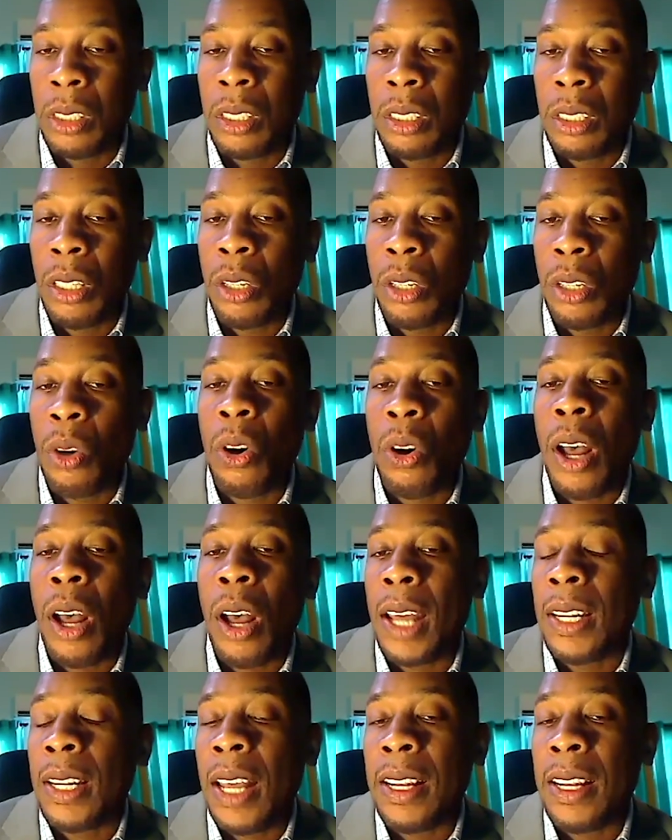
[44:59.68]
you know,
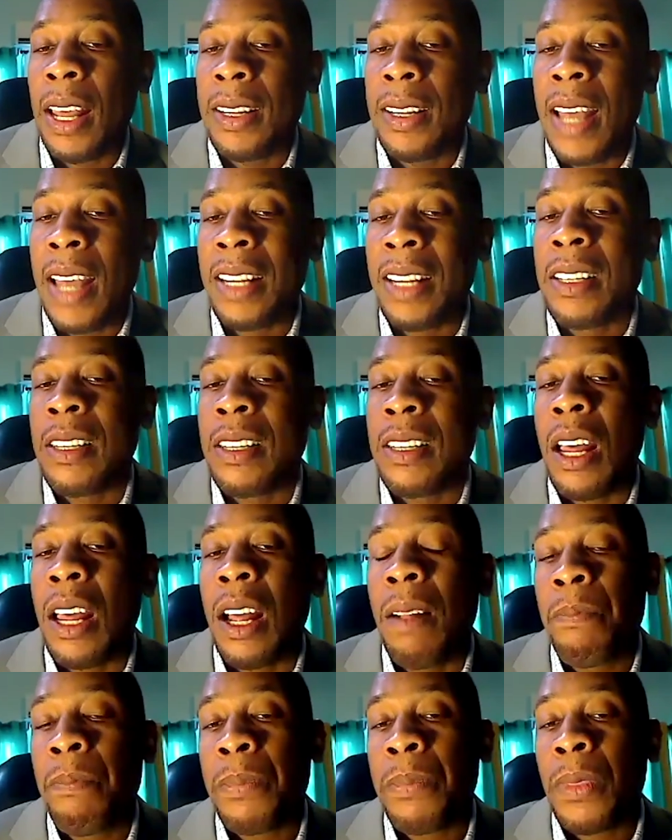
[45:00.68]
and, and, and that is
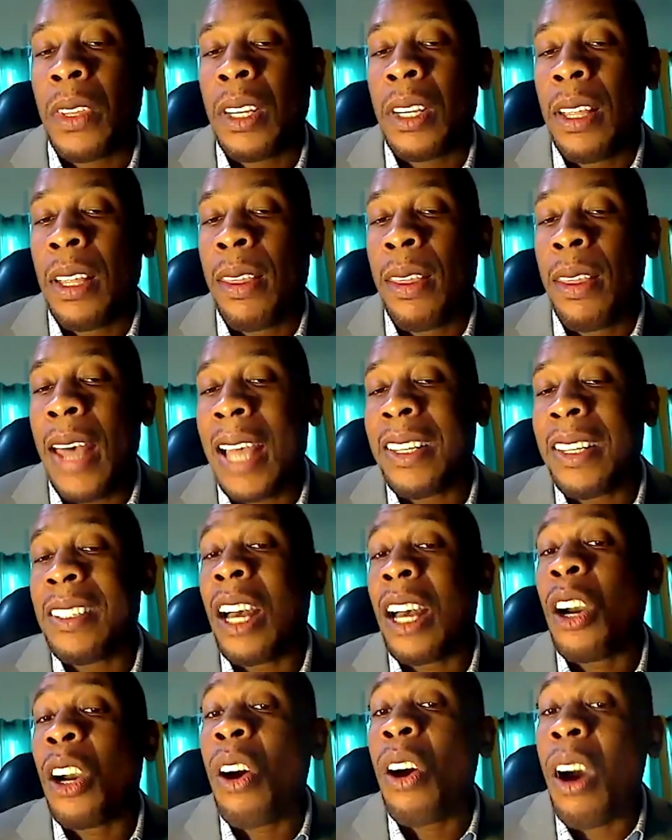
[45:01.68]
a that is
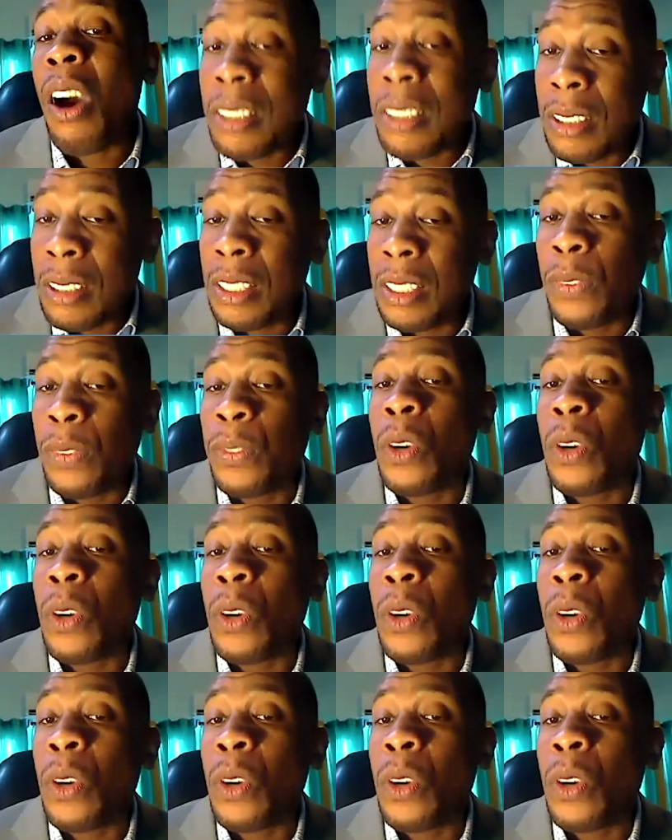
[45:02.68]
a cost, if you